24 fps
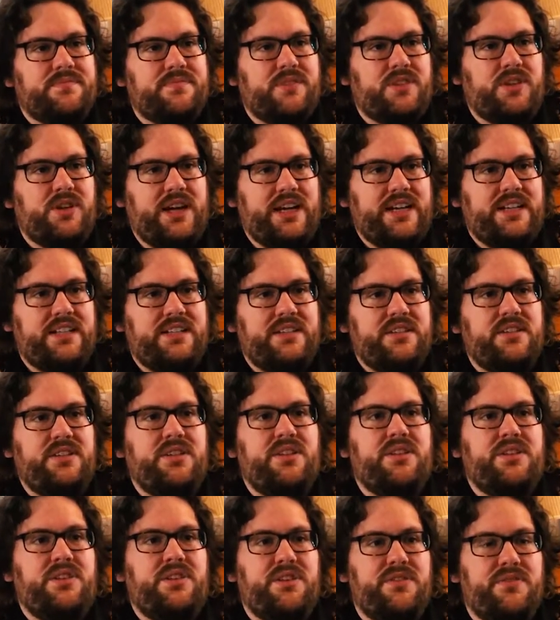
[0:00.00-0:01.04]
Granted,
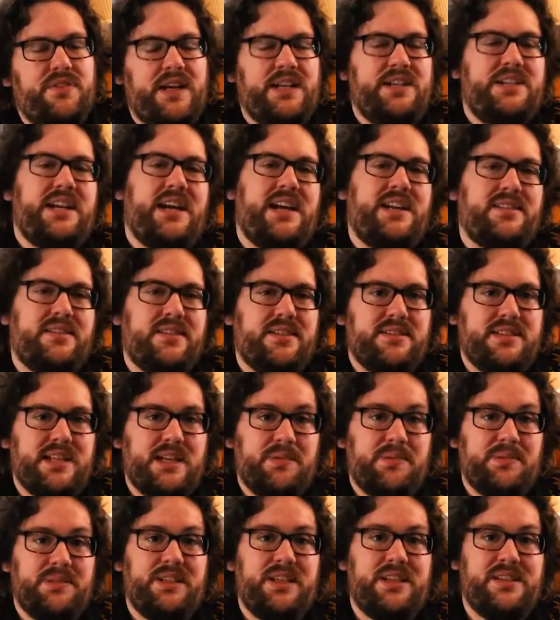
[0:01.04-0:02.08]
Unified Jazz
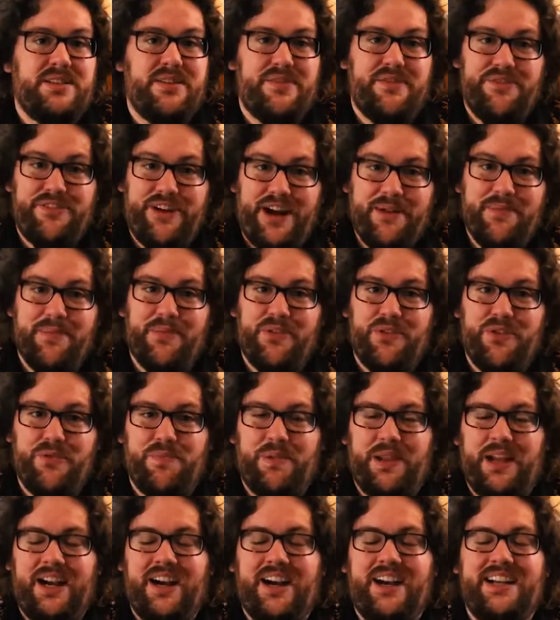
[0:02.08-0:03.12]
Ensemble does have a vibraphone
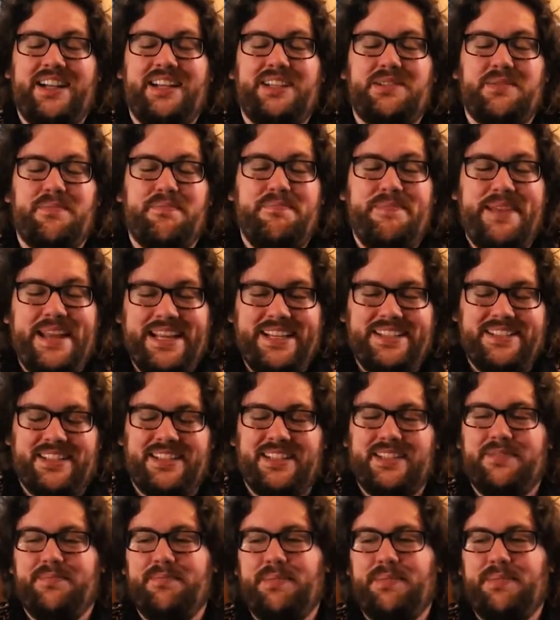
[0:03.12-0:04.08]
player and he's amazing,